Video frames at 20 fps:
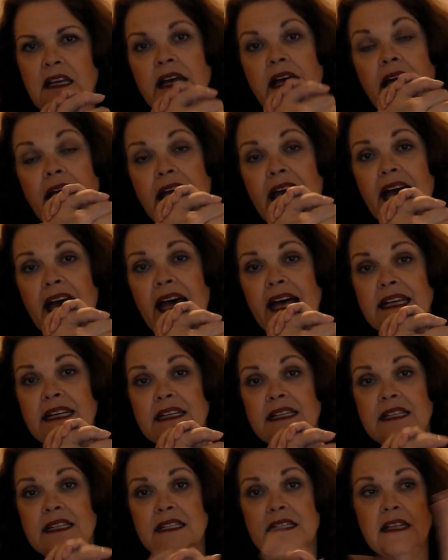
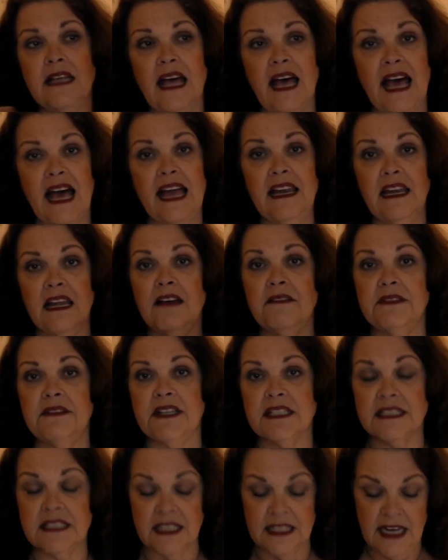And I love
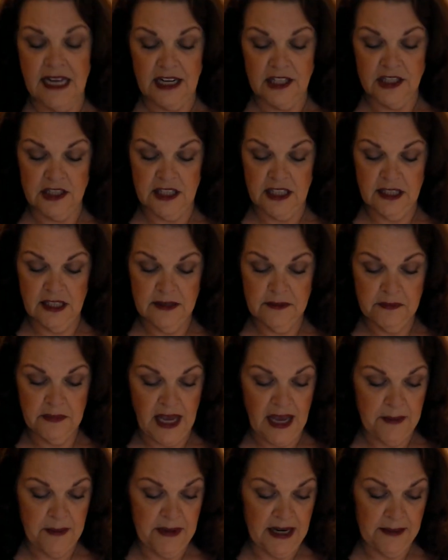this connection.
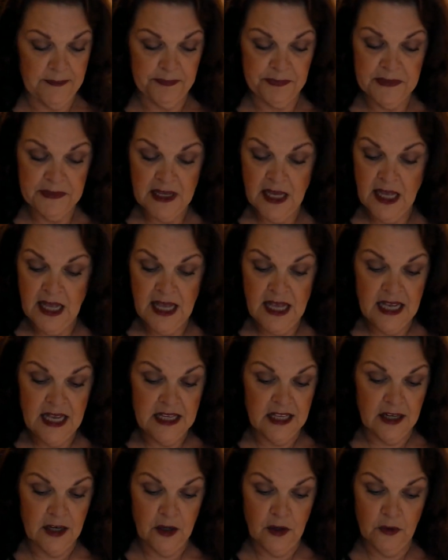I mean,
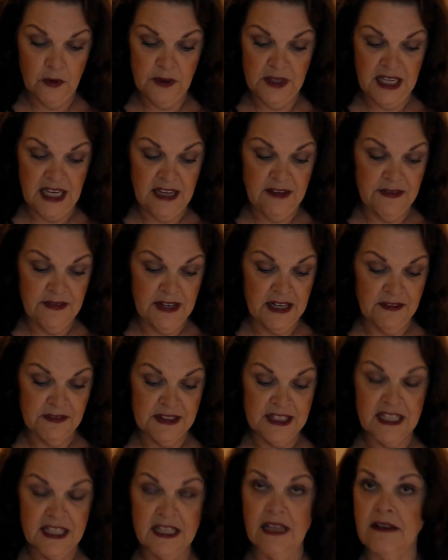you know, even if
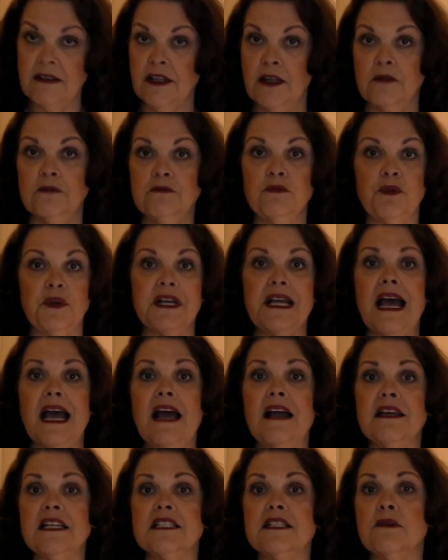the, you know,
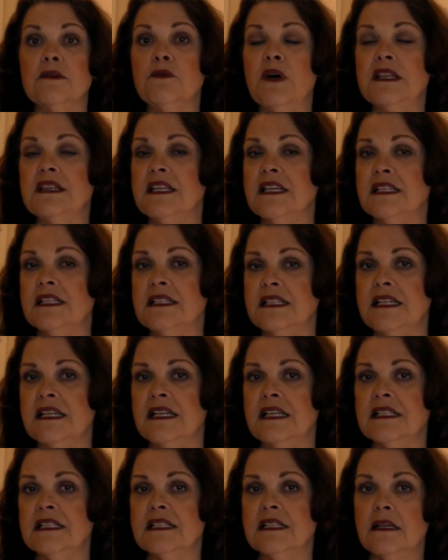regardless of what this
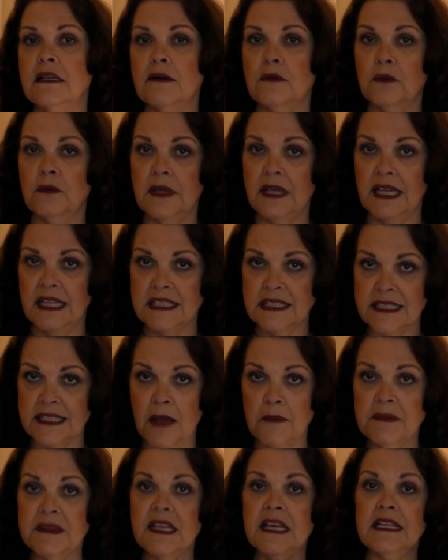is, it's
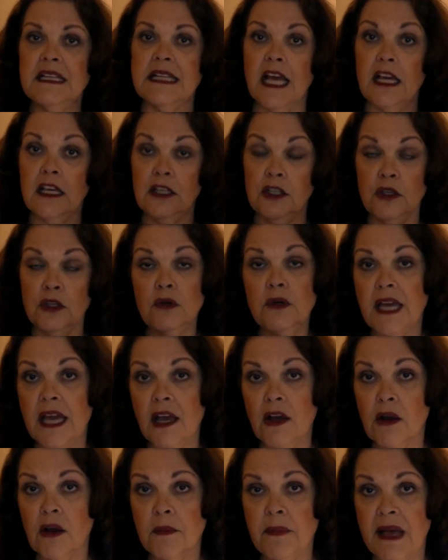something that you
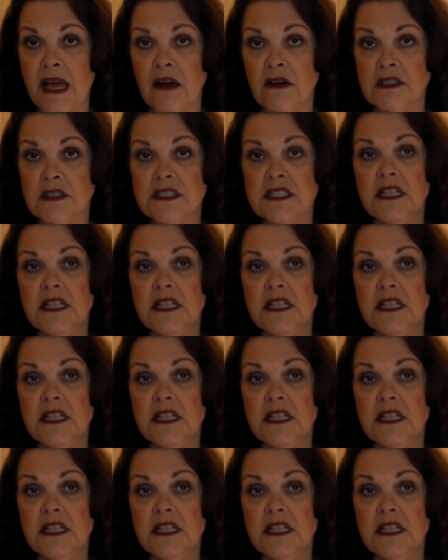care about,